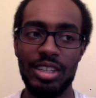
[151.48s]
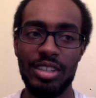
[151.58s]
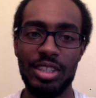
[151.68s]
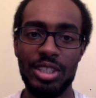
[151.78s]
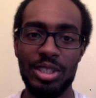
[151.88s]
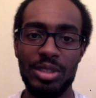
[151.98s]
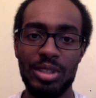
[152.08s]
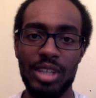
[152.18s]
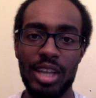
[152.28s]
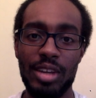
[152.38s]
this is
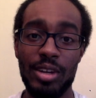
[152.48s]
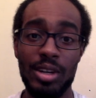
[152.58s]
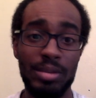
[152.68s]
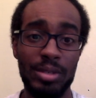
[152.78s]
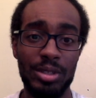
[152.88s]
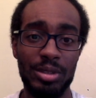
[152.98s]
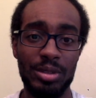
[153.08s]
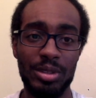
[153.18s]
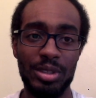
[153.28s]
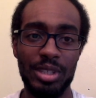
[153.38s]
a Harvard
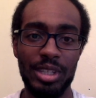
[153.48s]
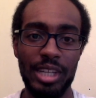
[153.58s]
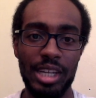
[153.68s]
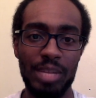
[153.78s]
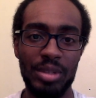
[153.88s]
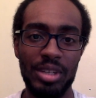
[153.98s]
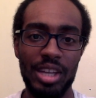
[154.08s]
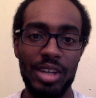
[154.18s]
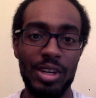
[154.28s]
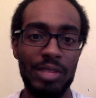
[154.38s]
lab,
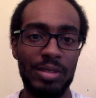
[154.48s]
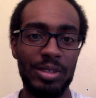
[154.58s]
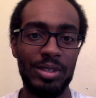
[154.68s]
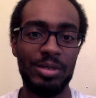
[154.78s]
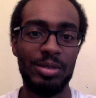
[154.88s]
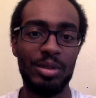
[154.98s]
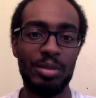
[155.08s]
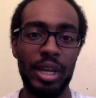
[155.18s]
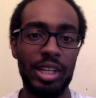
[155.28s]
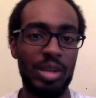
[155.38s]
a Harvard
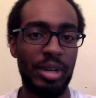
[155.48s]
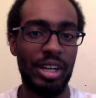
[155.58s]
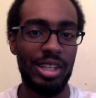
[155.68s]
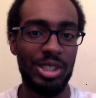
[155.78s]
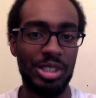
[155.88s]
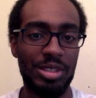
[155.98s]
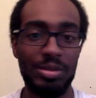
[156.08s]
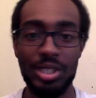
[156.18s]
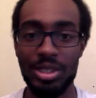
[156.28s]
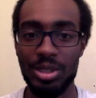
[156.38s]
paleobiology
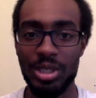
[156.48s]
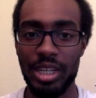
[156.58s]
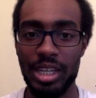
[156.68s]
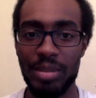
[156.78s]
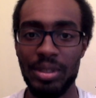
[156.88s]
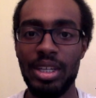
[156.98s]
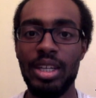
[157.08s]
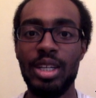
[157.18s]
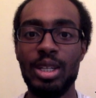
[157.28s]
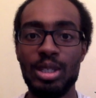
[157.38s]
research lab.
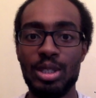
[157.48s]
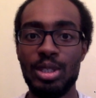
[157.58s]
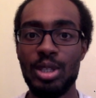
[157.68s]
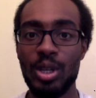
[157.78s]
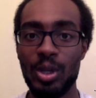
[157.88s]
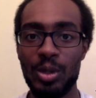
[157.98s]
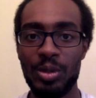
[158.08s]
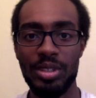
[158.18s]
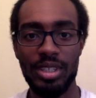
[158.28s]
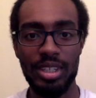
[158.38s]

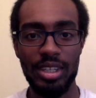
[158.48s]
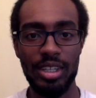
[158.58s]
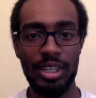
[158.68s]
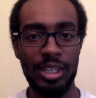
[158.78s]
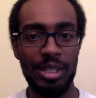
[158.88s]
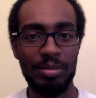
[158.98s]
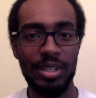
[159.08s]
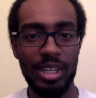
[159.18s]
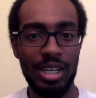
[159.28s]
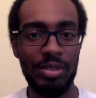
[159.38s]
So,
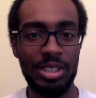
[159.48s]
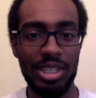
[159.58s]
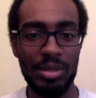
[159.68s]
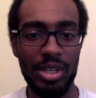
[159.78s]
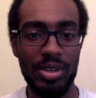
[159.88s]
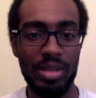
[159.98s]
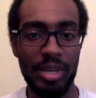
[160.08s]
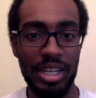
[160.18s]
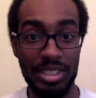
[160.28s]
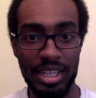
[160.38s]
obviously I'm not going to
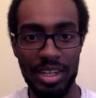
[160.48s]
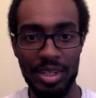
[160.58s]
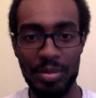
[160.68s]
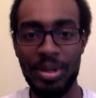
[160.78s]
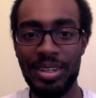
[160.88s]
pass that up.